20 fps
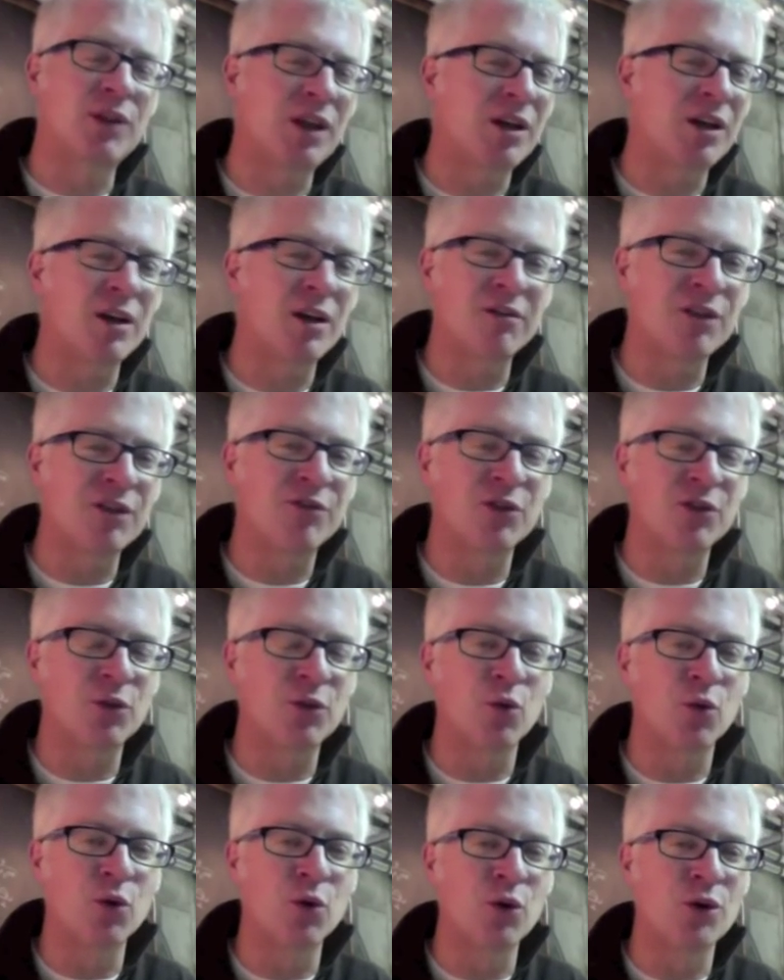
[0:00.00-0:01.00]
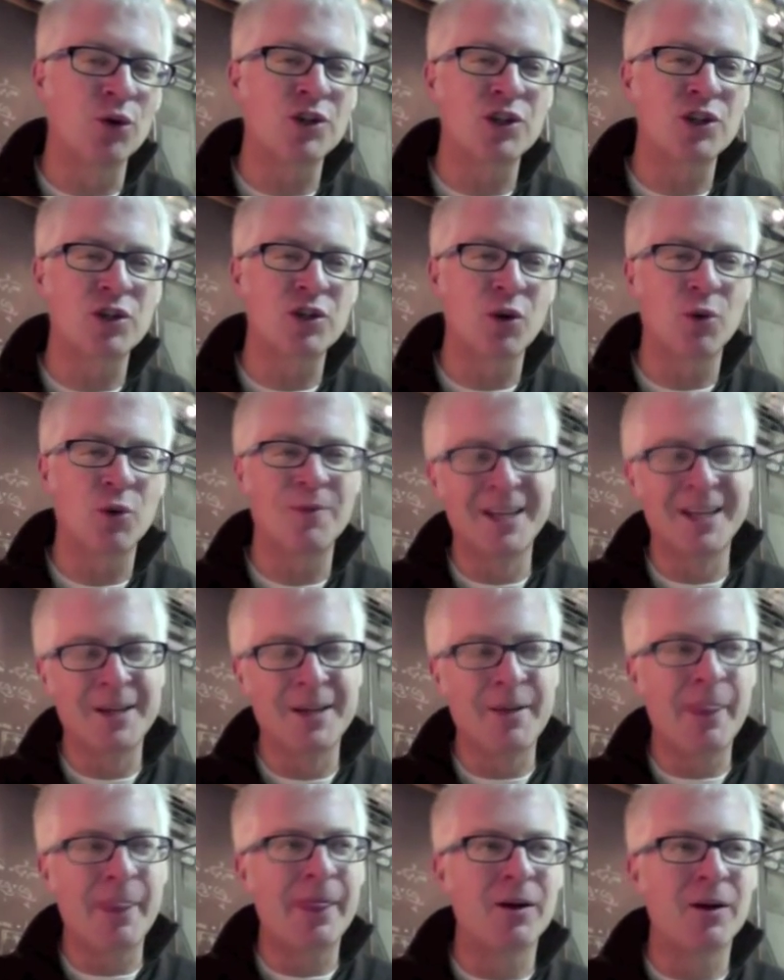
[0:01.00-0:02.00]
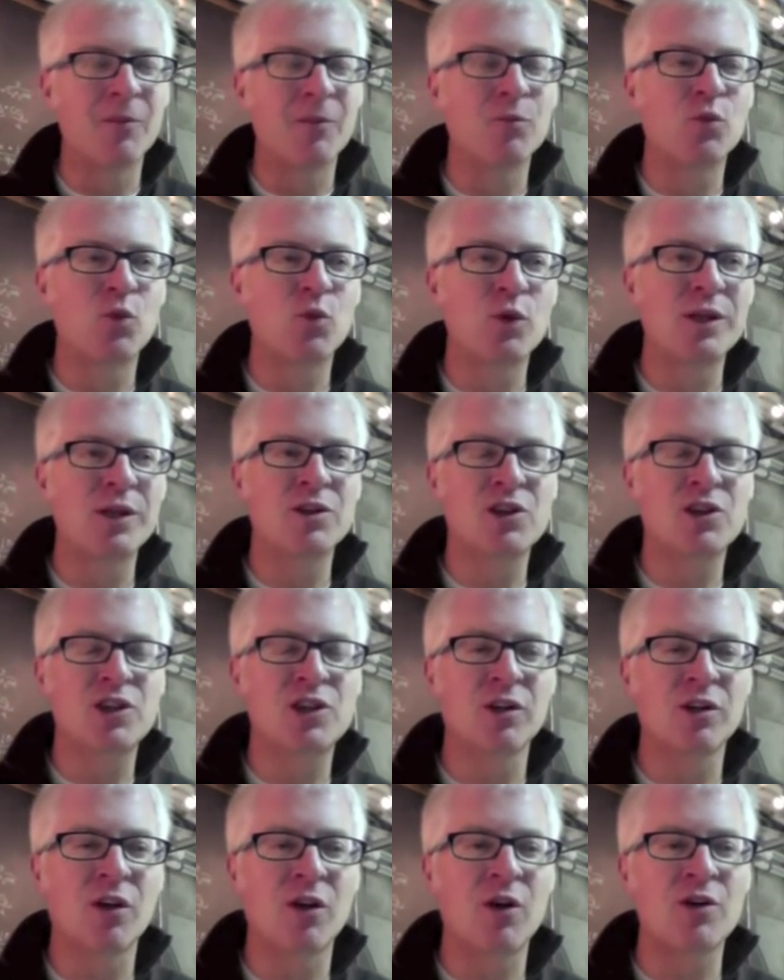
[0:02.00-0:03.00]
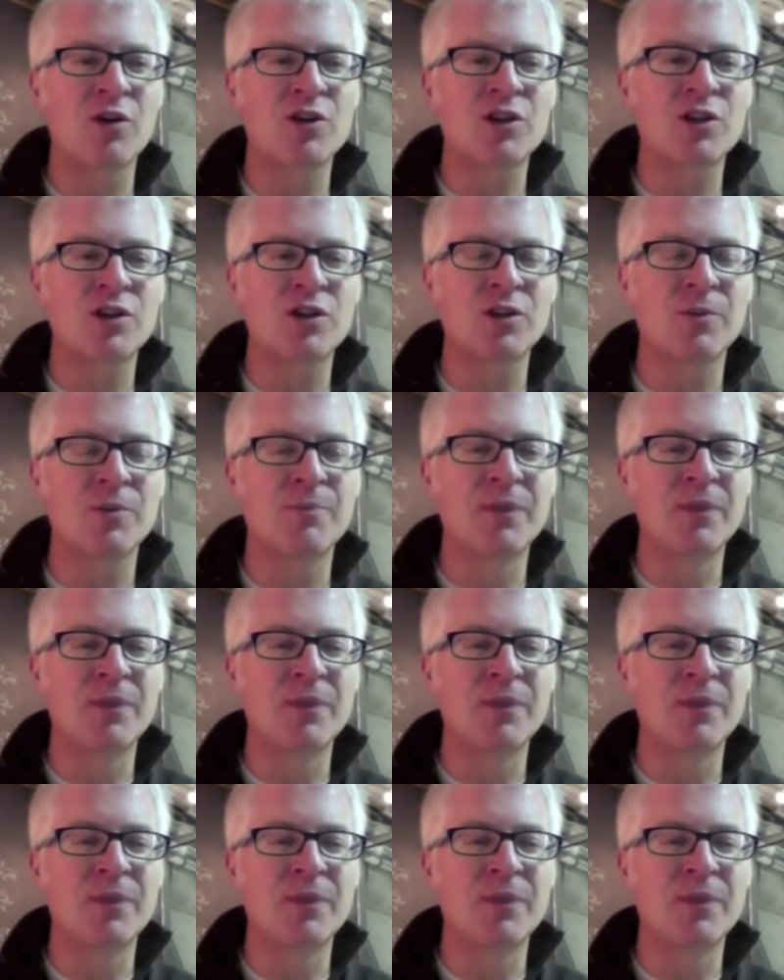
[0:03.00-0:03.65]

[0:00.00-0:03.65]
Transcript: they have different rules. So we distill ours to